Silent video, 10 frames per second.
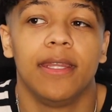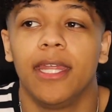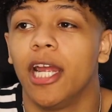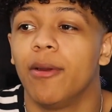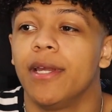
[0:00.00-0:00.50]

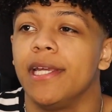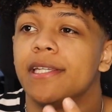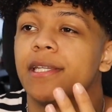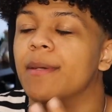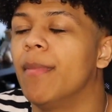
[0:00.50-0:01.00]
There
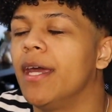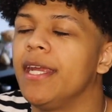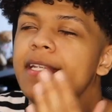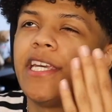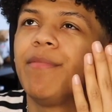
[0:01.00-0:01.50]
is
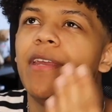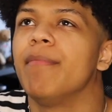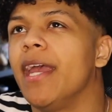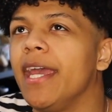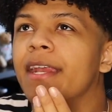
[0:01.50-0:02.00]
money to be
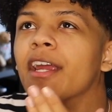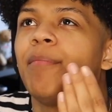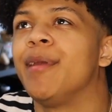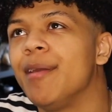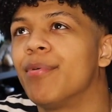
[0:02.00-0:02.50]
made
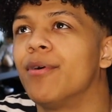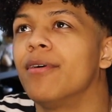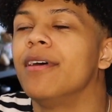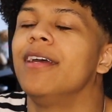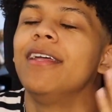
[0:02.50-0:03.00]
here,
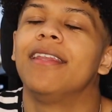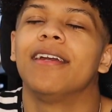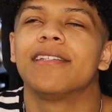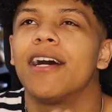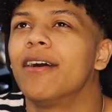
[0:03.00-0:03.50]
people.
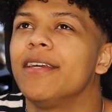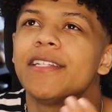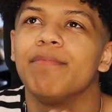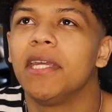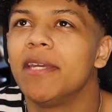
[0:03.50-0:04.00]
There's all
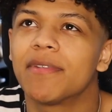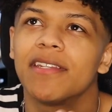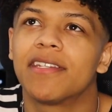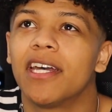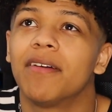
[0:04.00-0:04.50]
these memes
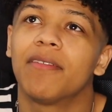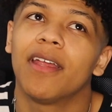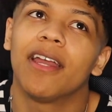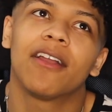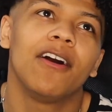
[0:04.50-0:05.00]
and stuff. You're
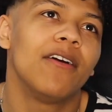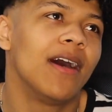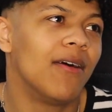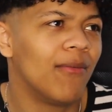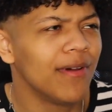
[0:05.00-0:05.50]
like,
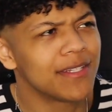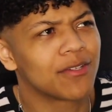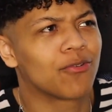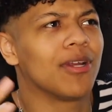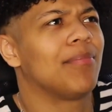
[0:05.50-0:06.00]
oh, what's
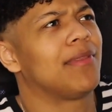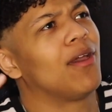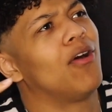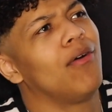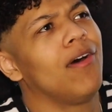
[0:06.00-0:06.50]
crypto?
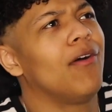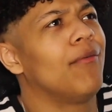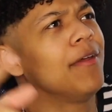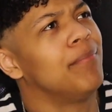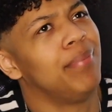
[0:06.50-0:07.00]
Oh,
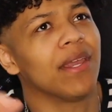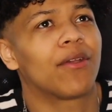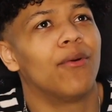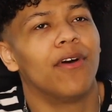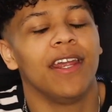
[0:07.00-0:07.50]
what,
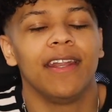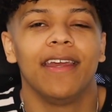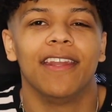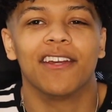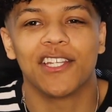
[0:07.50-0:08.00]
Bitcoin?
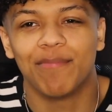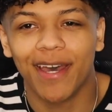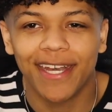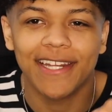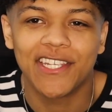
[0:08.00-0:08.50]
There's
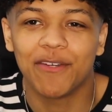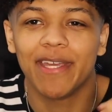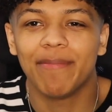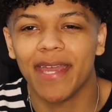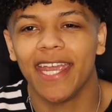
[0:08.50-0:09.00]
money to
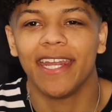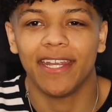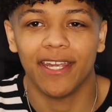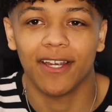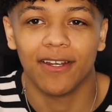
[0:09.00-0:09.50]
be
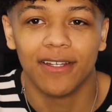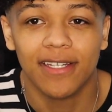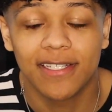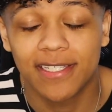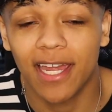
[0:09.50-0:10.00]
made here.
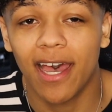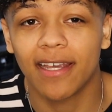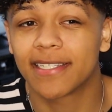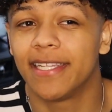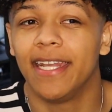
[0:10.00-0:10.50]

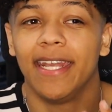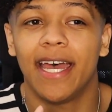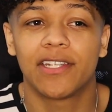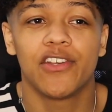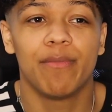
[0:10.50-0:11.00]
Stocks,
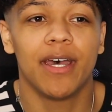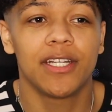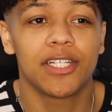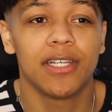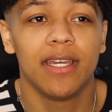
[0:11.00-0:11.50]
not so
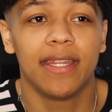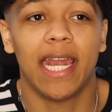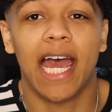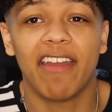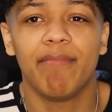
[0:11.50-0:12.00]
much
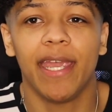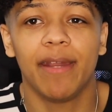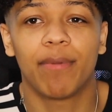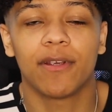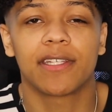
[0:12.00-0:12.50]
that I've
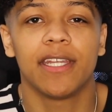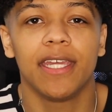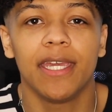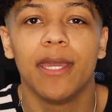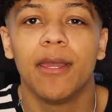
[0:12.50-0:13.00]
made
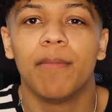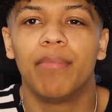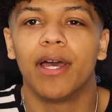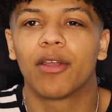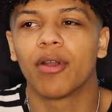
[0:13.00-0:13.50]
personally,
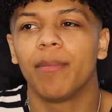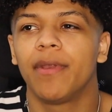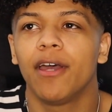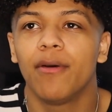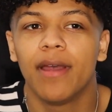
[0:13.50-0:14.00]
but
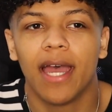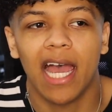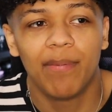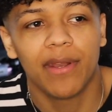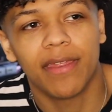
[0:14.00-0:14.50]
crypto,
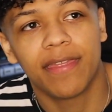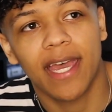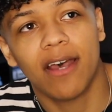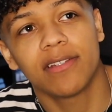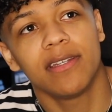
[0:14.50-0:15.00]
I put
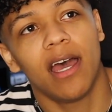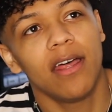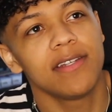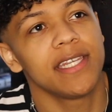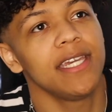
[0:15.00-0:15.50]

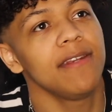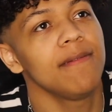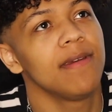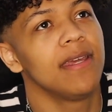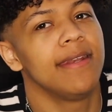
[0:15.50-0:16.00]
$1,000 in
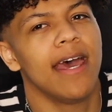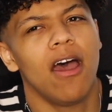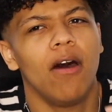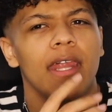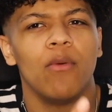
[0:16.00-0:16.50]

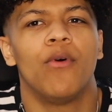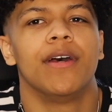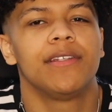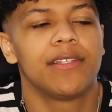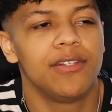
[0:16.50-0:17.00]
not all at
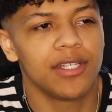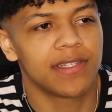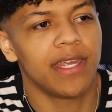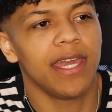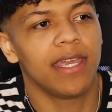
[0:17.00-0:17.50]
once,
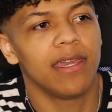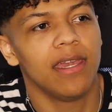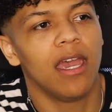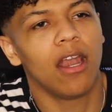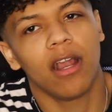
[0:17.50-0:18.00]
just like
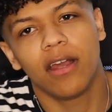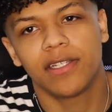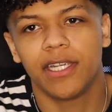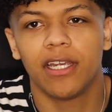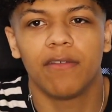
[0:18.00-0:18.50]

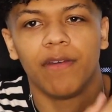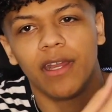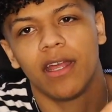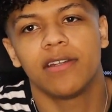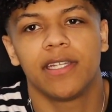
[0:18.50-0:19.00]
$100 here,
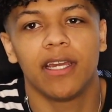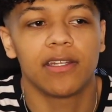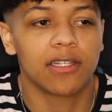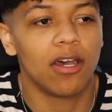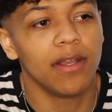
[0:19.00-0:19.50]
$50 there,
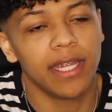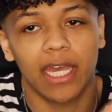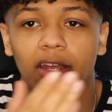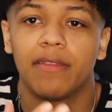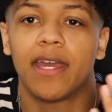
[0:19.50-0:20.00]
just all
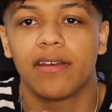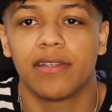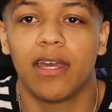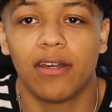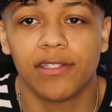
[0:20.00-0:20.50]
together
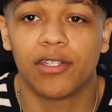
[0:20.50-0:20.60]
$1,000